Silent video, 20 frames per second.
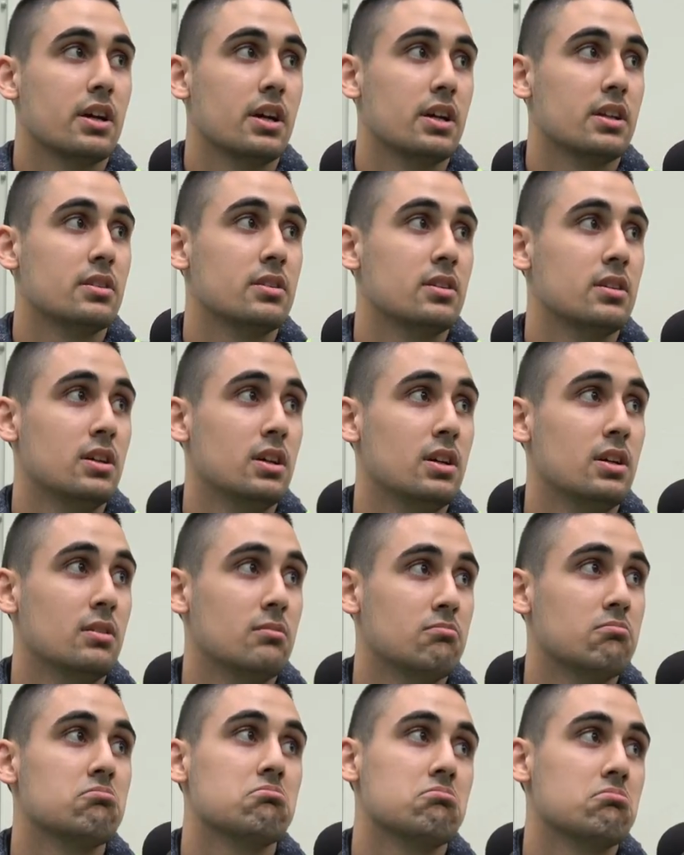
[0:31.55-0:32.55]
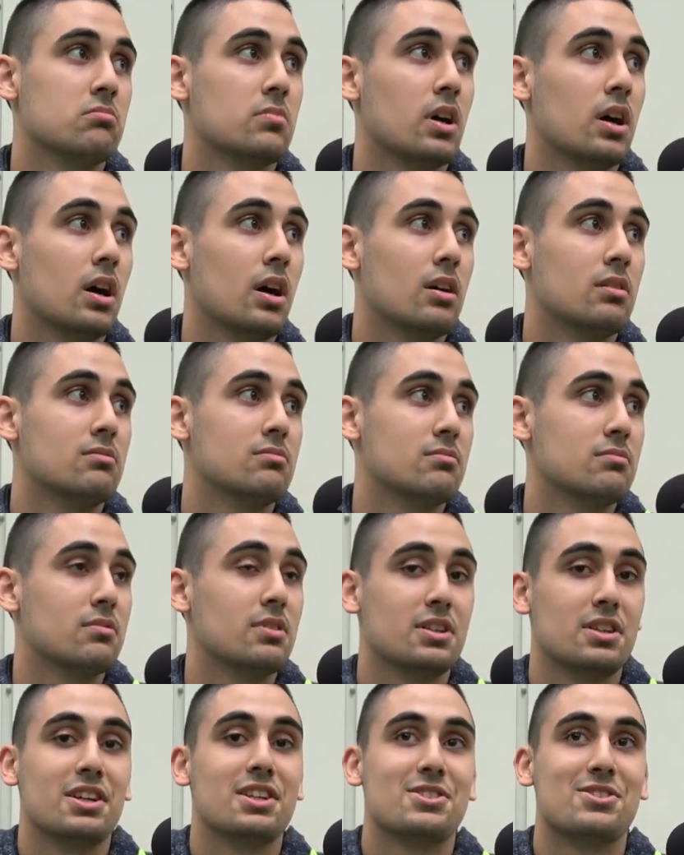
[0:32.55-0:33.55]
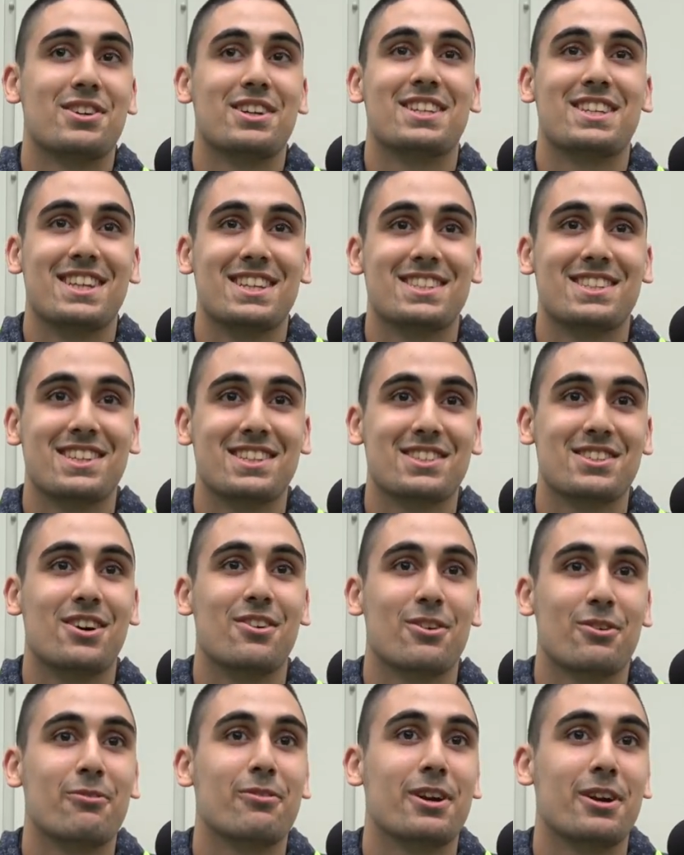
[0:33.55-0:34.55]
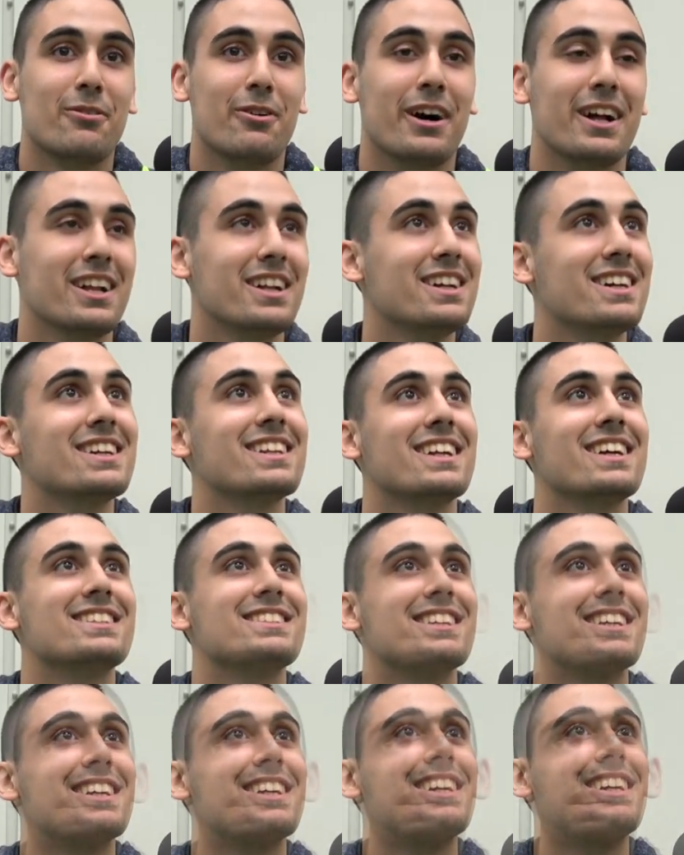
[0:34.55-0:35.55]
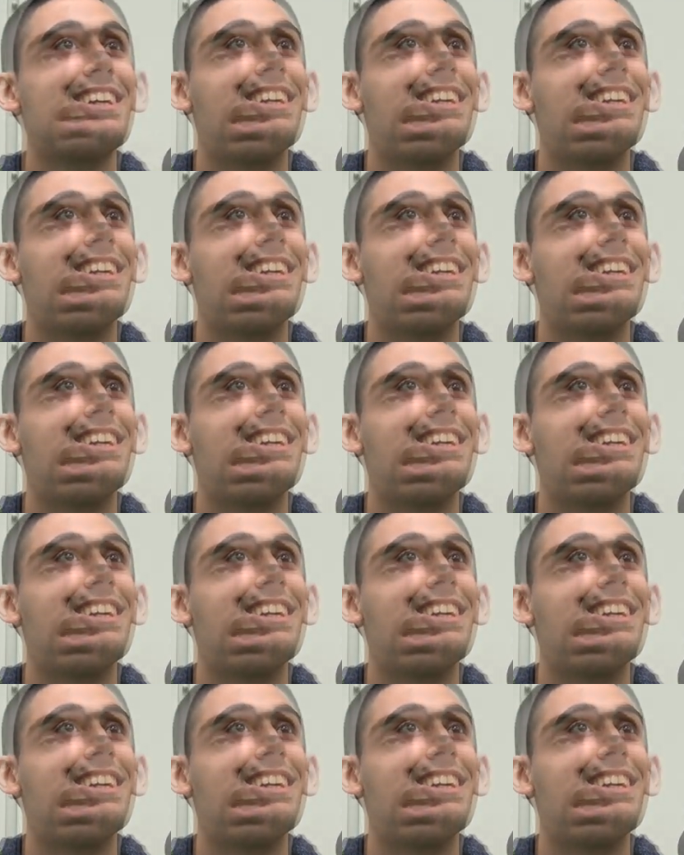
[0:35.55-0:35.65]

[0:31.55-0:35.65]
And uh, it, it's it's it's going really well. That's it.